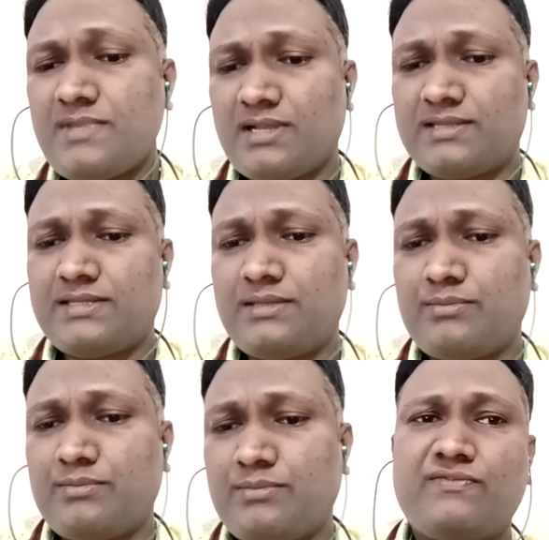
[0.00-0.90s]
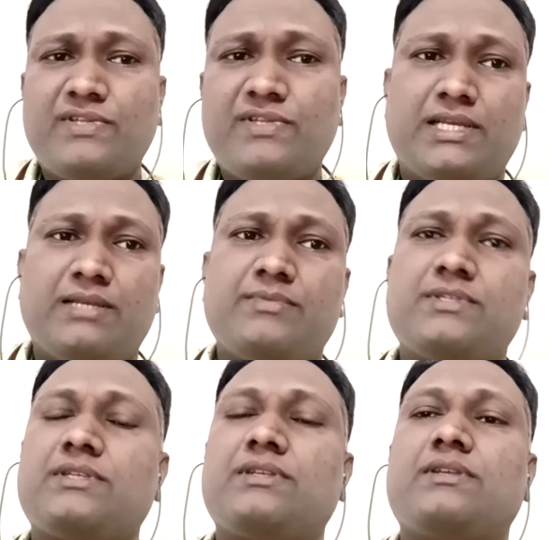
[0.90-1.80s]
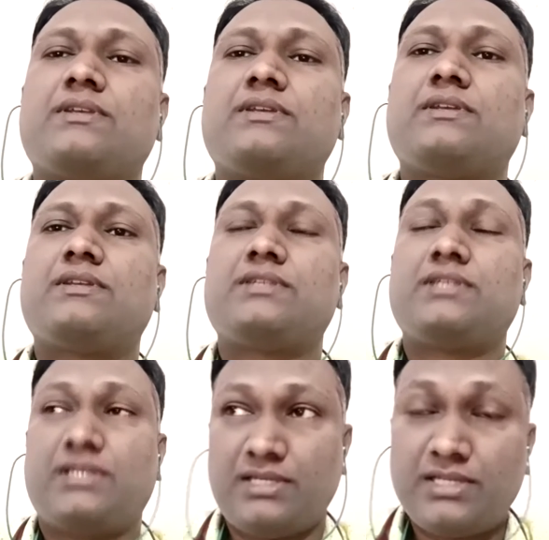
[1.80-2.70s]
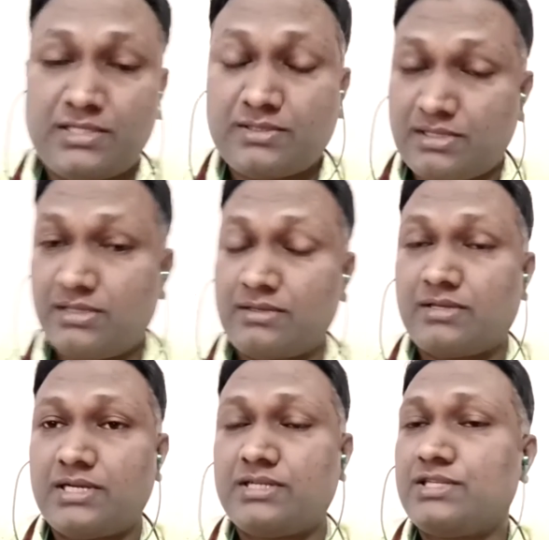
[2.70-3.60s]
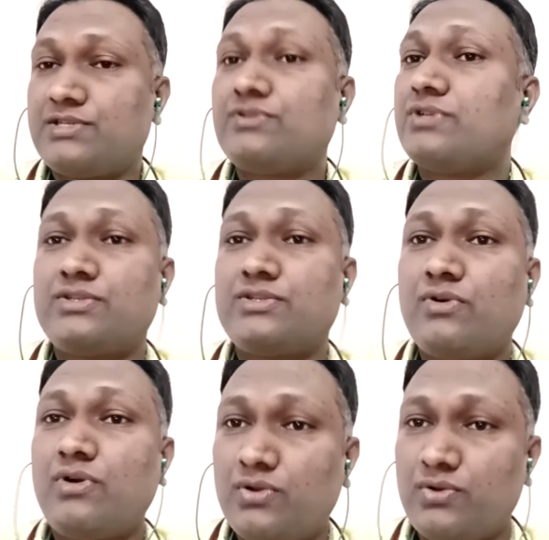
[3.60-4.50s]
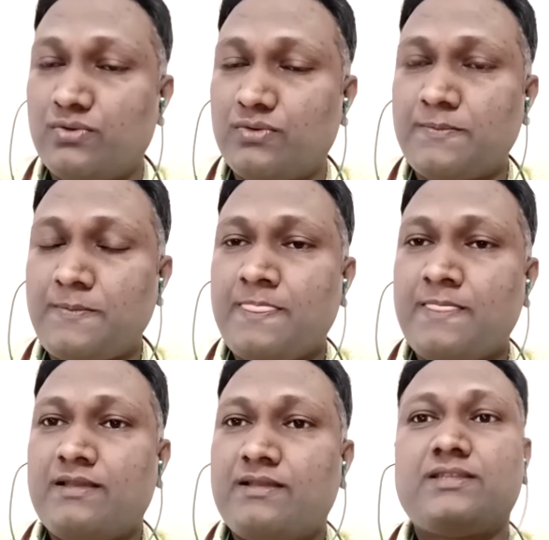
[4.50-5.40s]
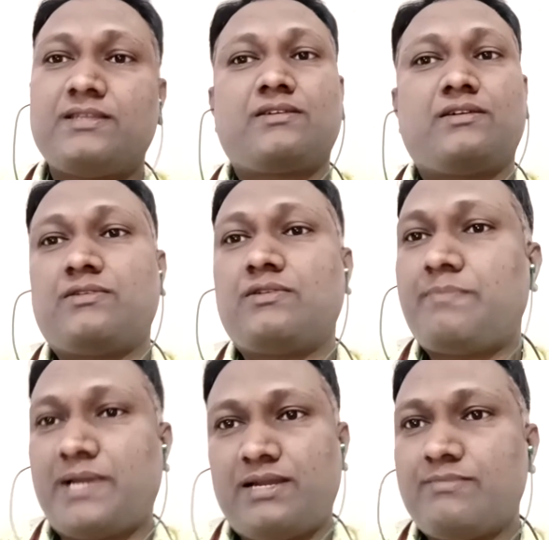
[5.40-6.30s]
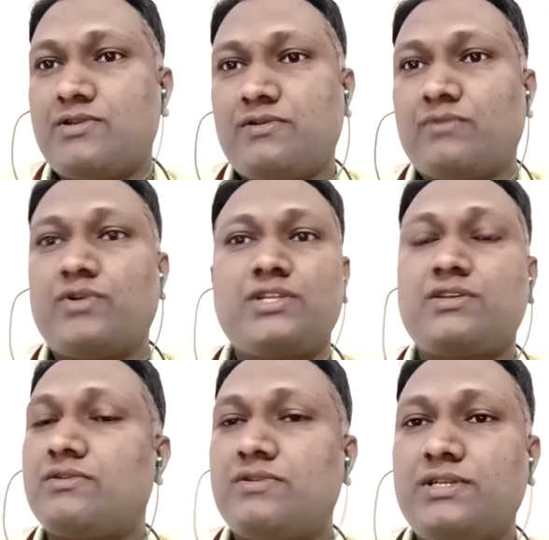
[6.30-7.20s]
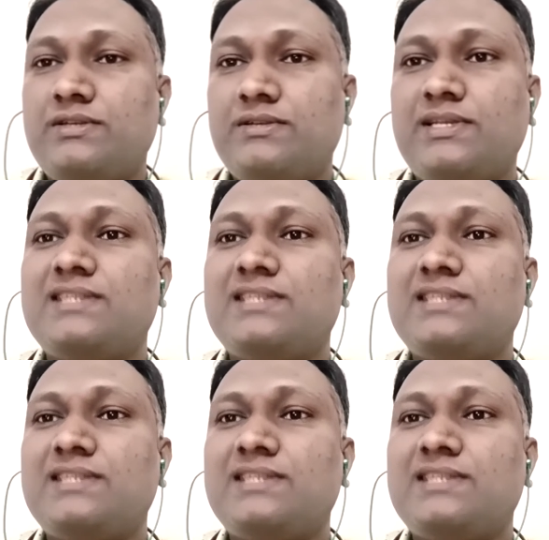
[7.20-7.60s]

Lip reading: See, most of the times, see, in this current situation, as you all know, there's a corona pandemic going. What is corona?